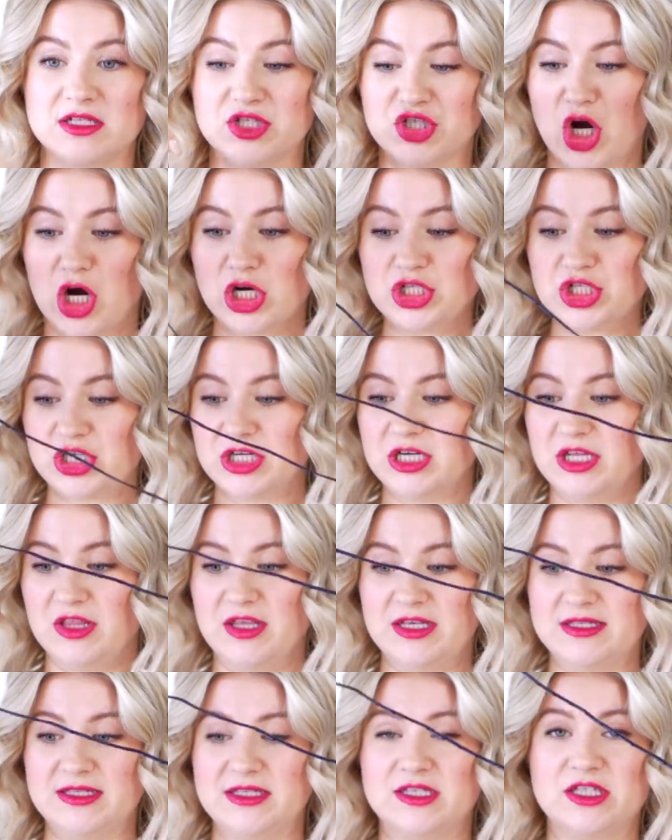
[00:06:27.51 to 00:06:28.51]
the charger,
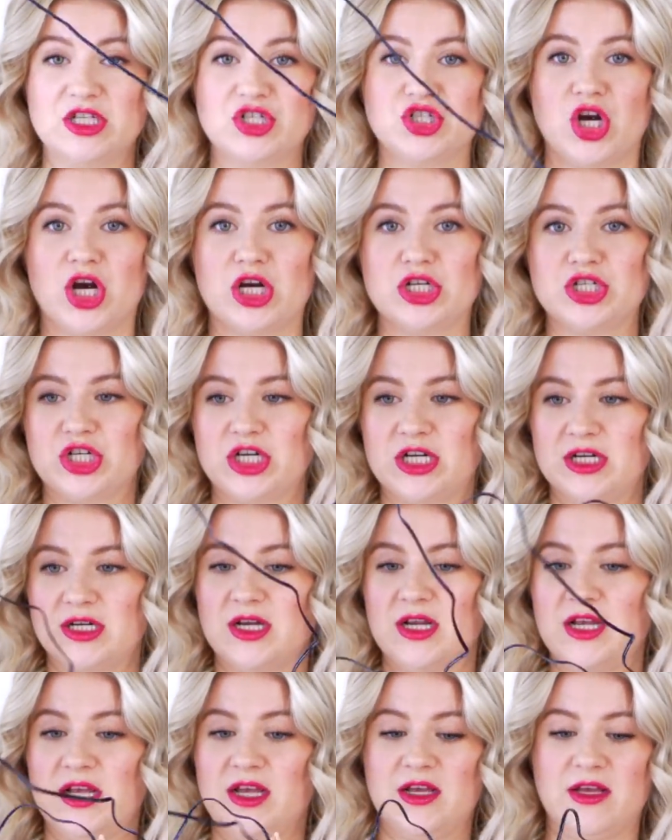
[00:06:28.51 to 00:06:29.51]
this is the charger.
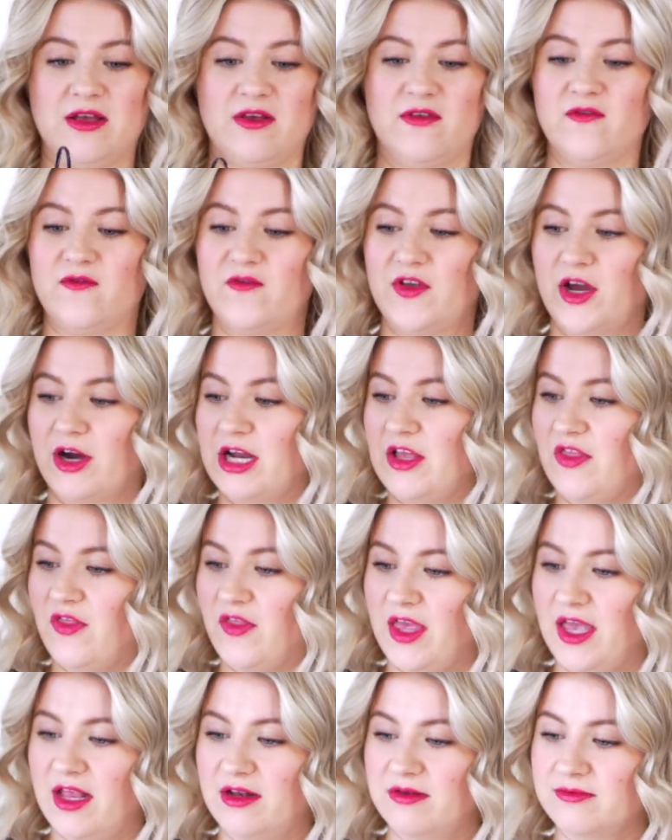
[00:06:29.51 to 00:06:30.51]
Very
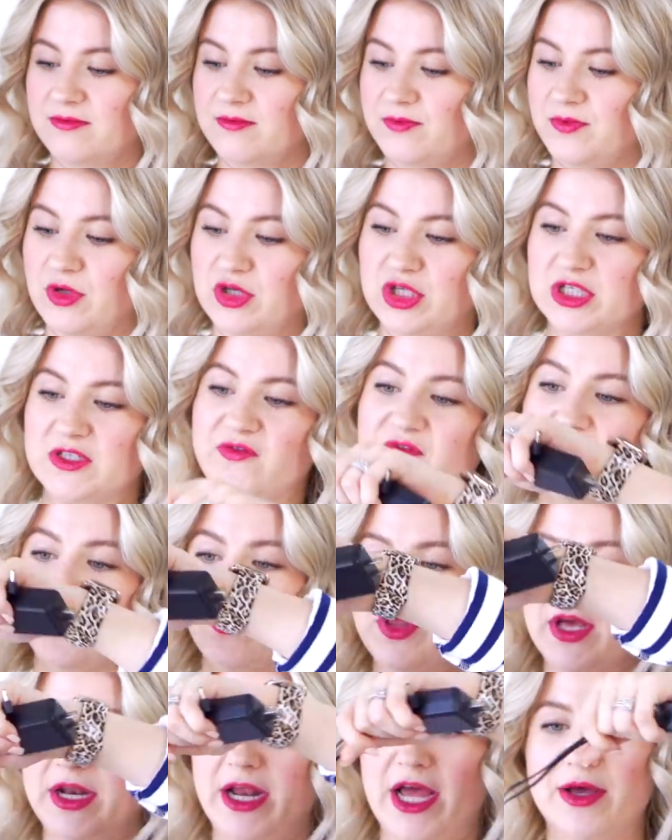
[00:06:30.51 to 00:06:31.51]
thin. You just
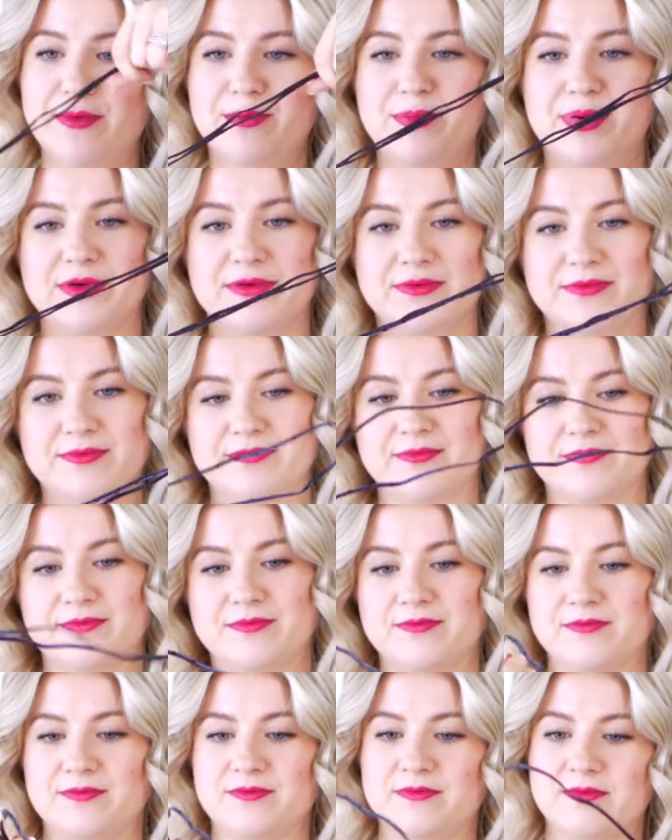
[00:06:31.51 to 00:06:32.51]
fold it up
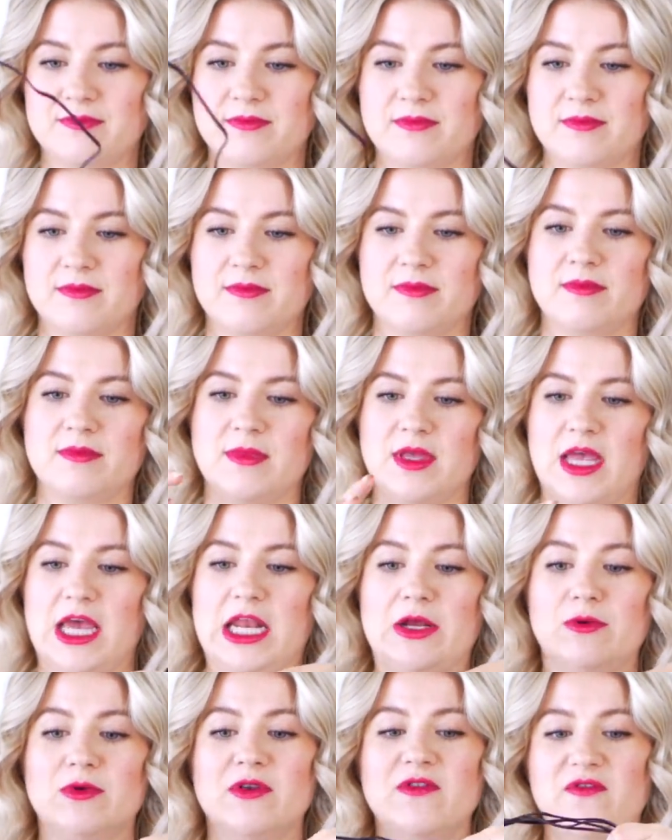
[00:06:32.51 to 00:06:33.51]
and
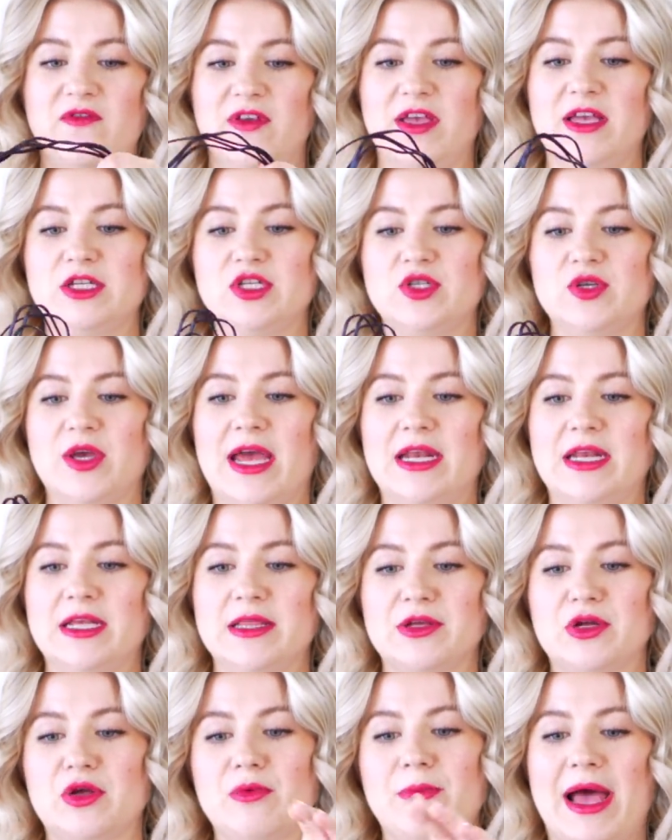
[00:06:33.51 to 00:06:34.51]
it will fit into any
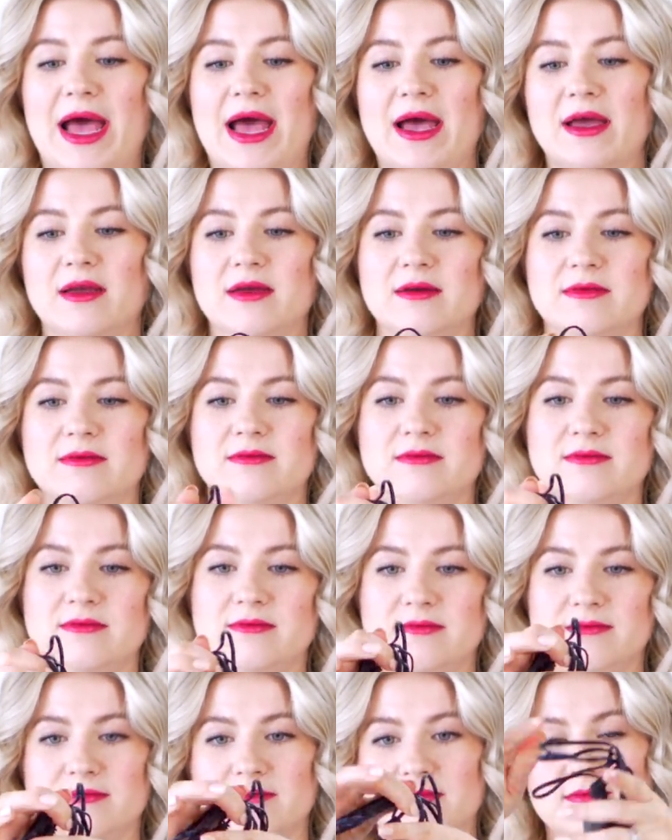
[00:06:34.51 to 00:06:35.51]
little bag.
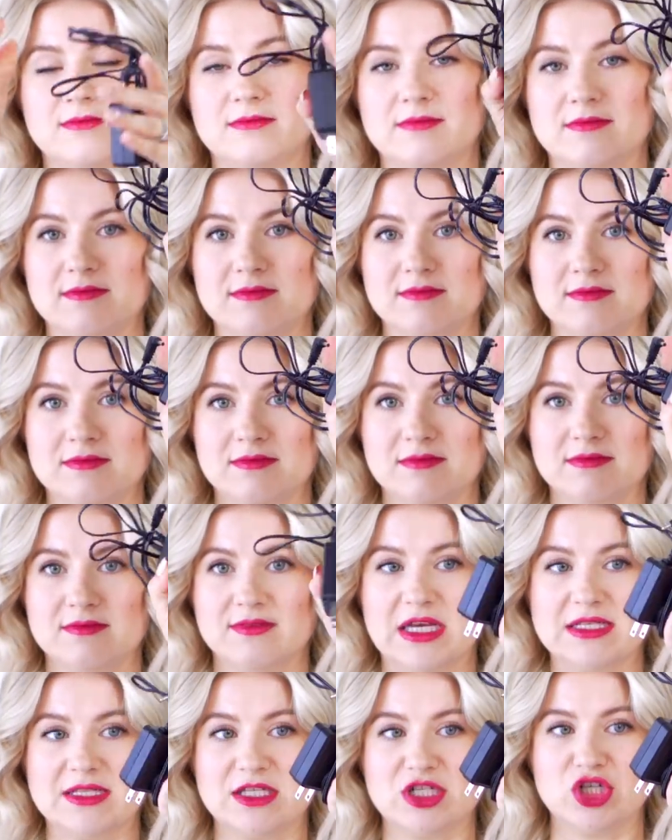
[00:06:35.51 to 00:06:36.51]

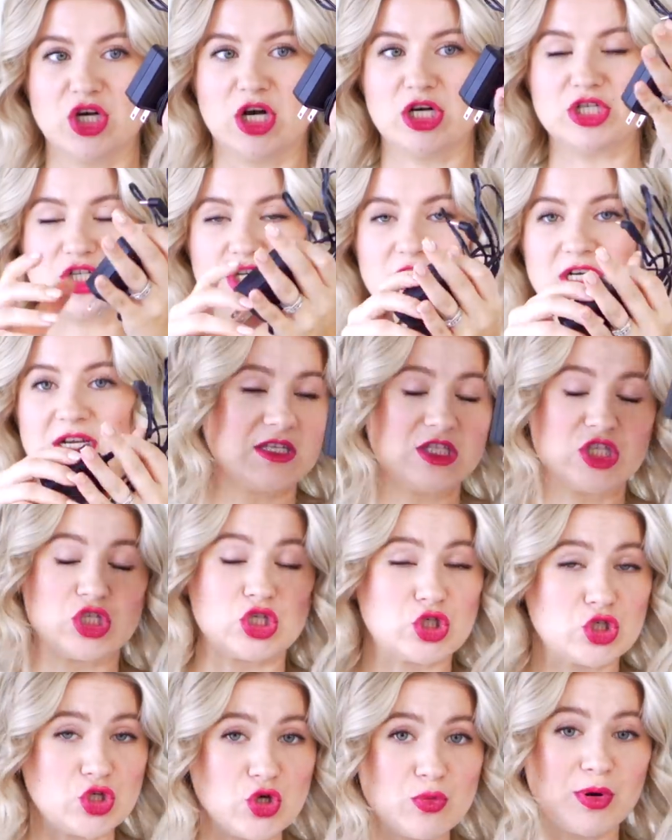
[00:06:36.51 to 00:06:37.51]
That's the charger. It's
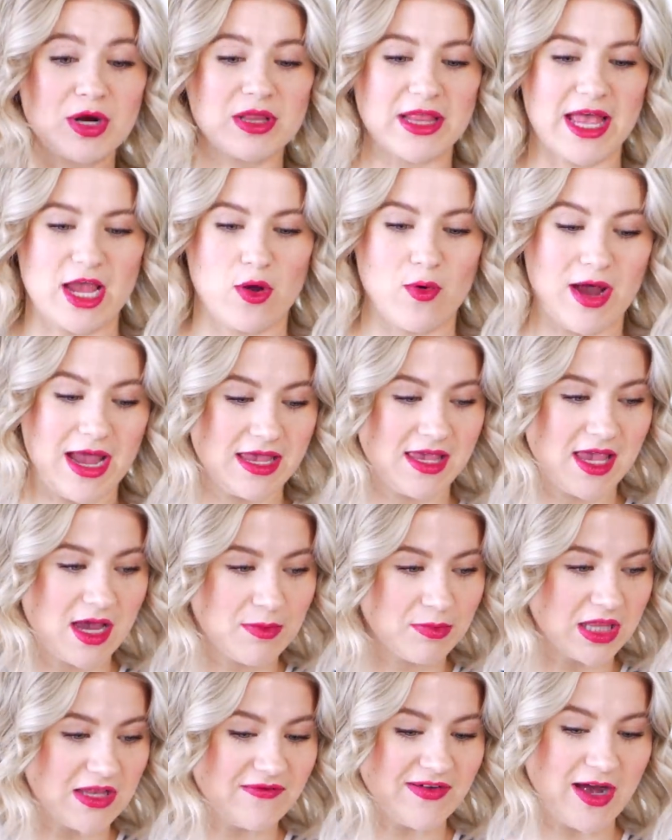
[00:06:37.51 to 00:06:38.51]
super lightweight. I can't
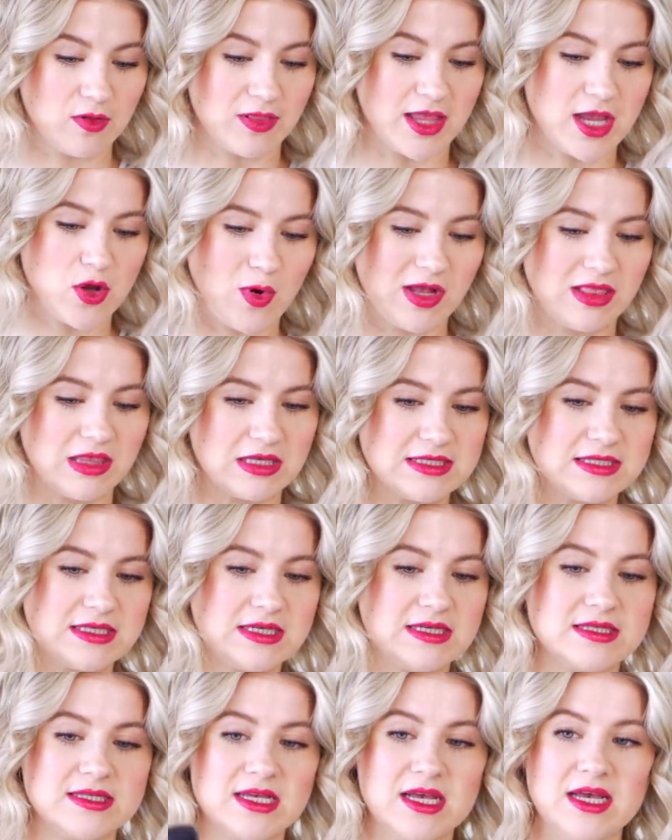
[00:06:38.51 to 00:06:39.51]
believe how lightweight this
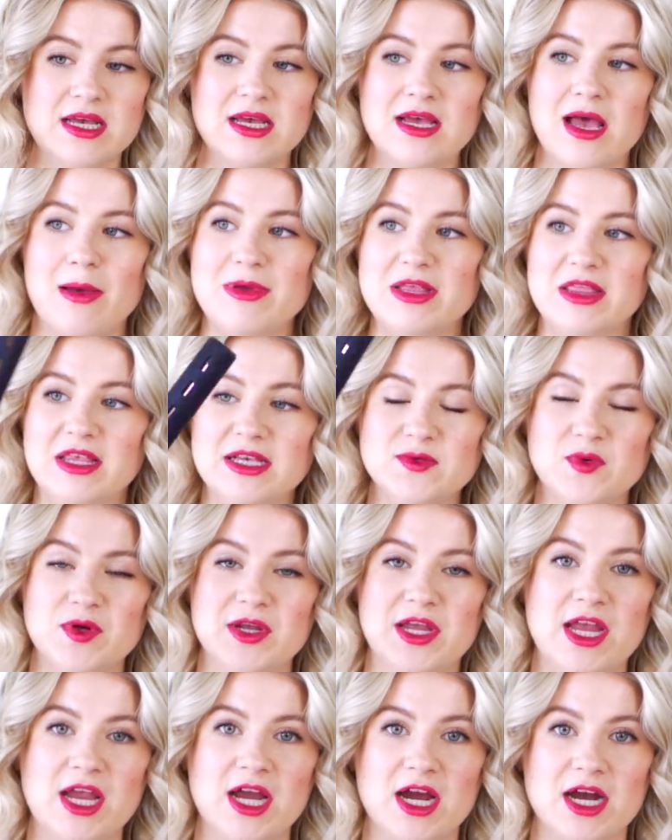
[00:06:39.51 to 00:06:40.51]
is. I mean, this right
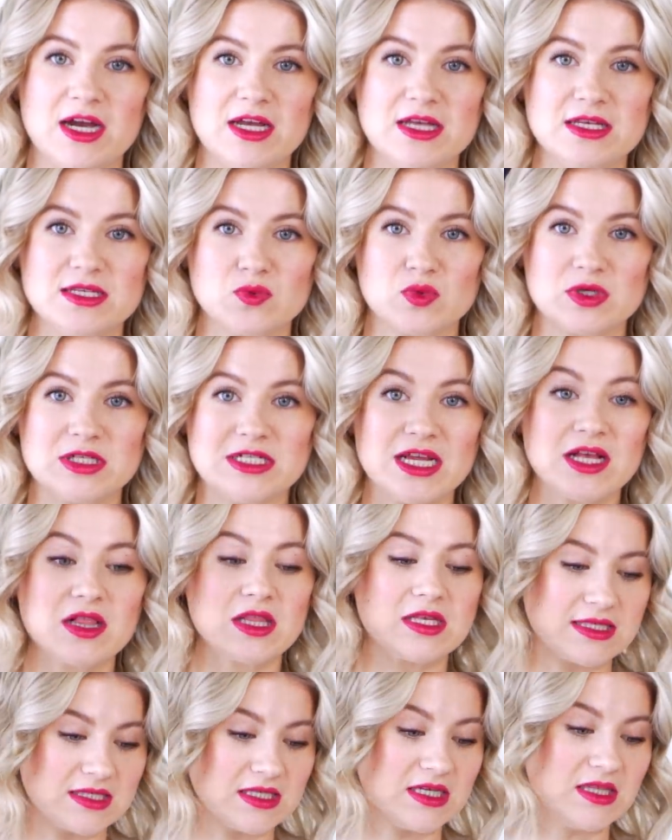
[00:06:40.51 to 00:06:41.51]
here is
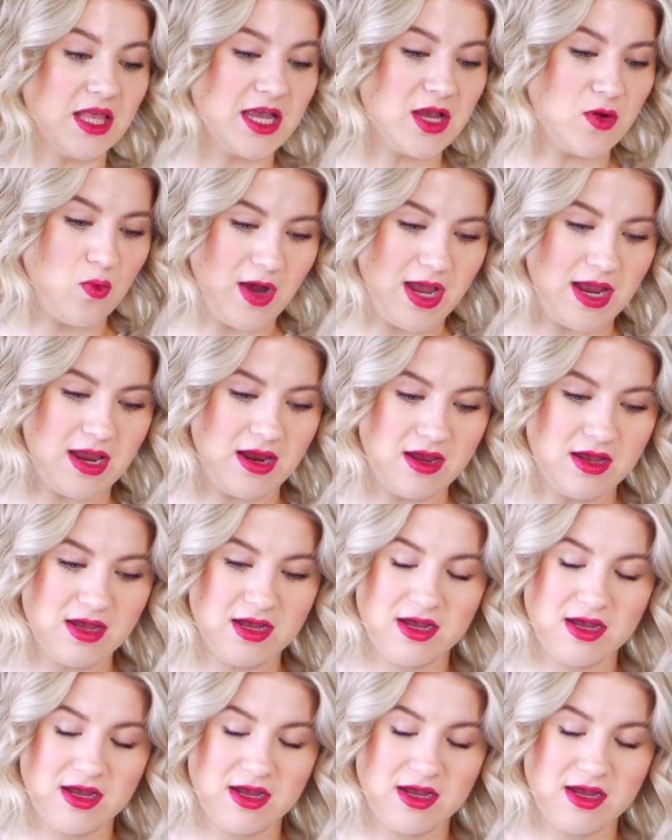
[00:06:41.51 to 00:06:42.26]
ridiculously lightweight